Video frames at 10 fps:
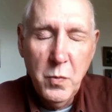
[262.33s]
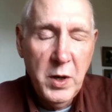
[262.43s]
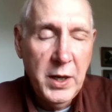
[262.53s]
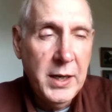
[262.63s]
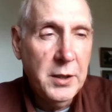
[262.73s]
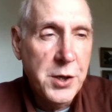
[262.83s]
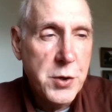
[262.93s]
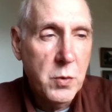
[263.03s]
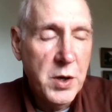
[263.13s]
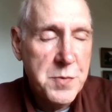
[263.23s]
English
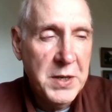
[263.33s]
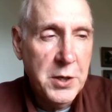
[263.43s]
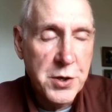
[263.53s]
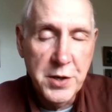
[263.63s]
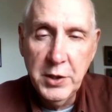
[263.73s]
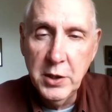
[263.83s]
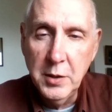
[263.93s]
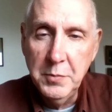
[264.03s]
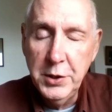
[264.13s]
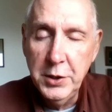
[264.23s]
speakers have
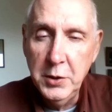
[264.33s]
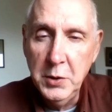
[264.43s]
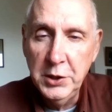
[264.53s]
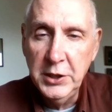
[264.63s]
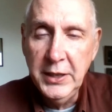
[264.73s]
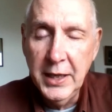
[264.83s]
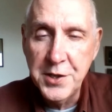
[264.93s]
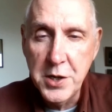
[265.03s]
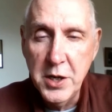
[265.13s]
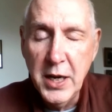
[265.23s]
come to see as
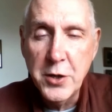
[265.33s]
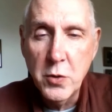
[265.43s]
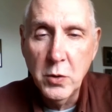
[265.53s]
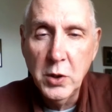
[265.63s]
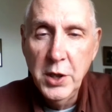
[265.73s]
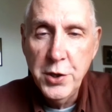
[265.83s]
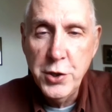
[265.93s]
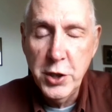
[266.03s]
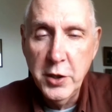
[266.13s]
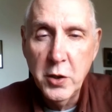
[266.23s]
a natural
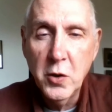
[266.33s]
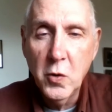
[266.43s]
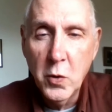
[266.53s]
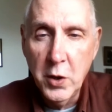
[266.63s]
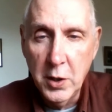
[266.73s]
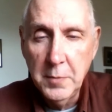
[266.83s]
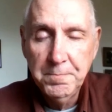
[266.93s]
gender order.